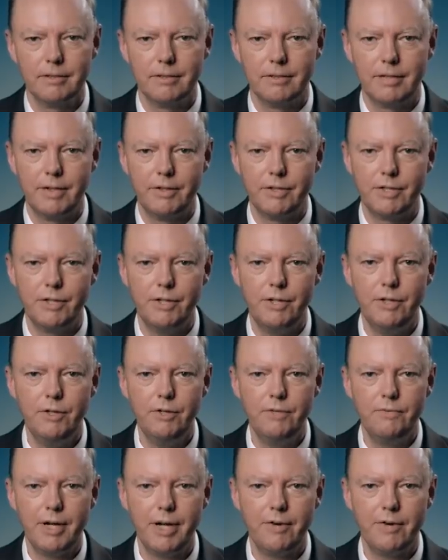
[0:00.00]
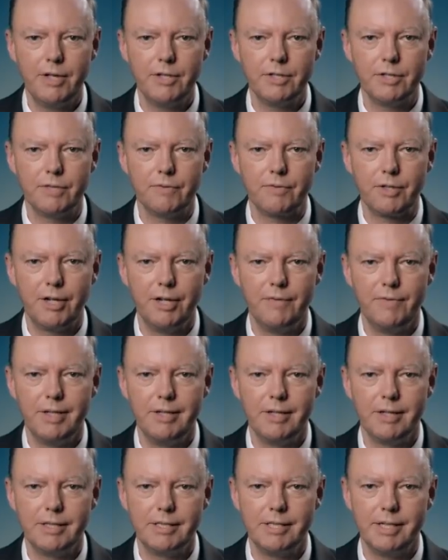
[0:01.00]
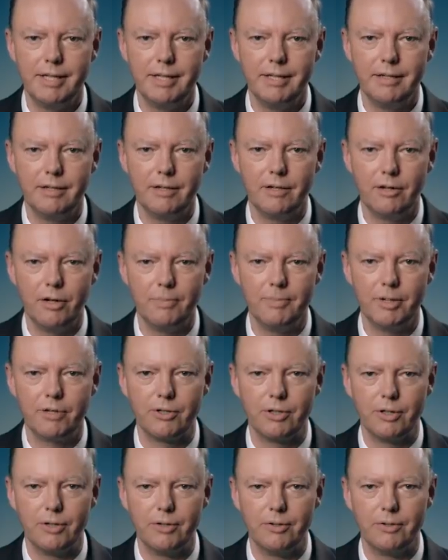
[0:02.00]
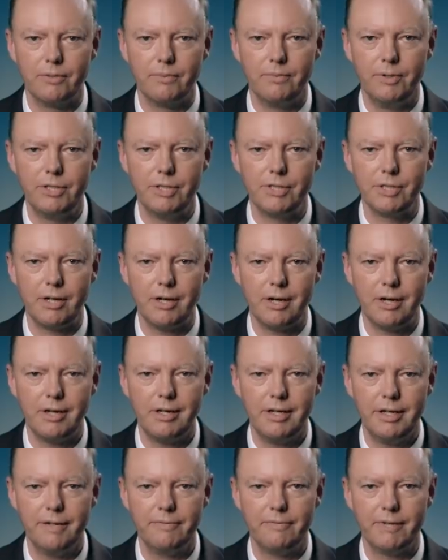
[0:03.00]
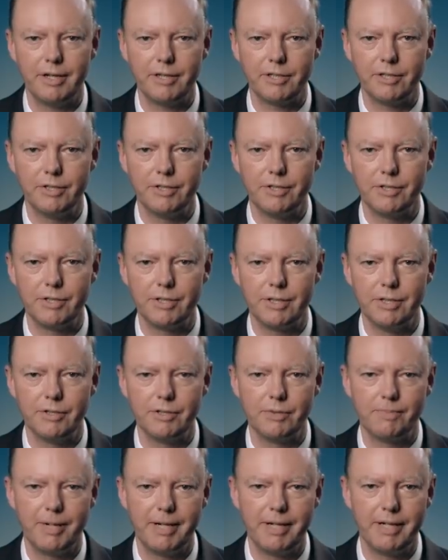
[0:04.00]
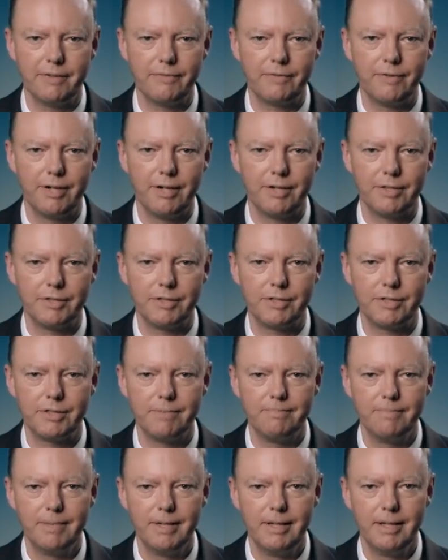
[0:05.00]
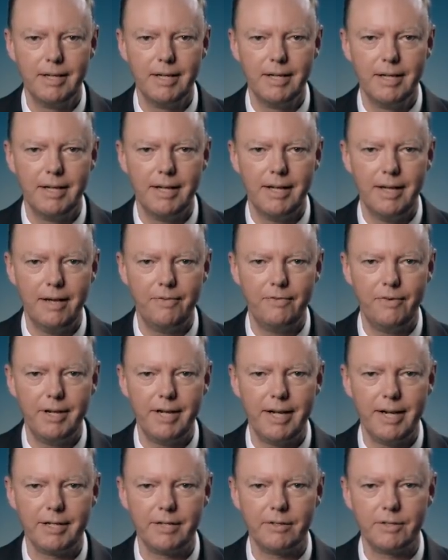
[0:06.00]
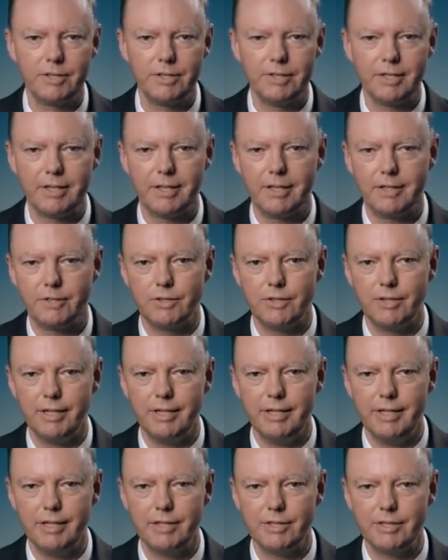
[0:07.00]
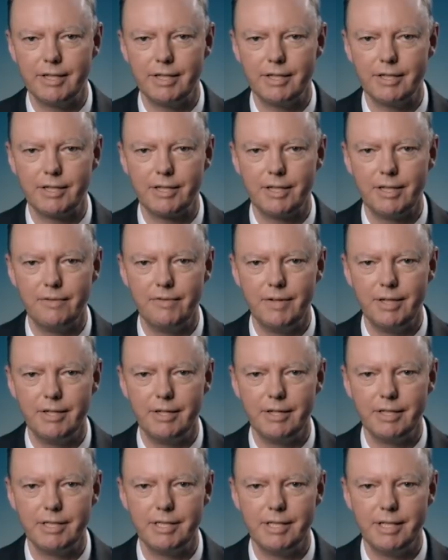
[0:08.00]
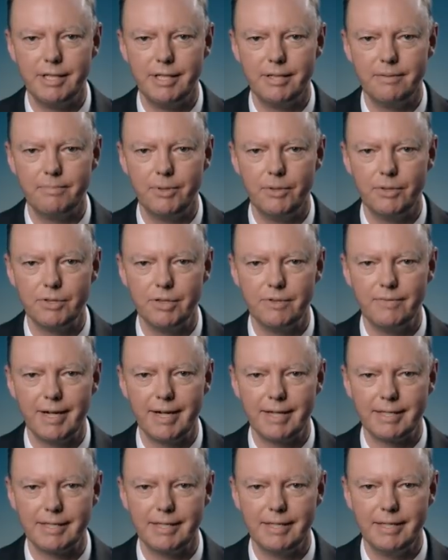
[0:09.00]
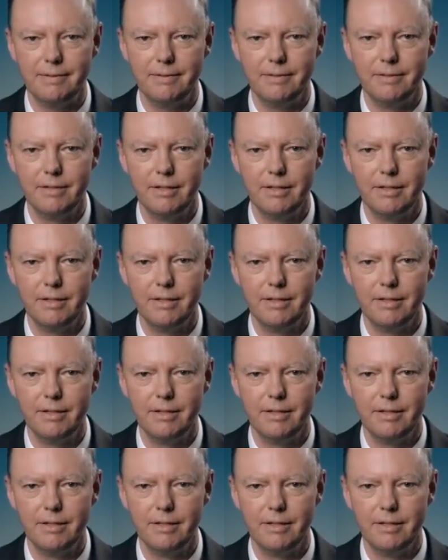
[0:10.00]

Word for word: There is a new variant of COVID-19, Omicron, which is highly infectious and spreading fast. Every adult in the country needs to get a COVID-19 booster vaccine.